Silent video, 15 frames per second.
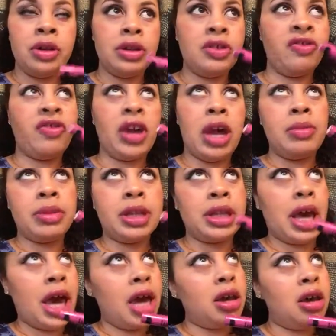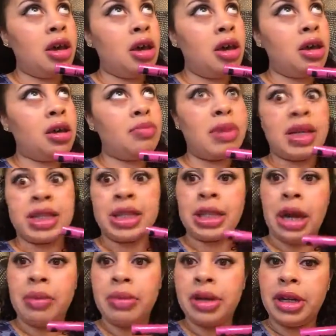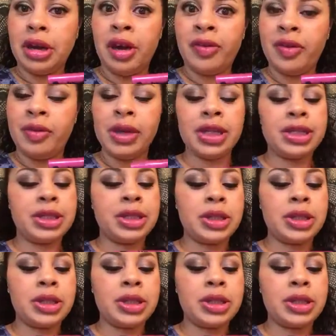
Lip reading: the family that makes a lot of money off of us.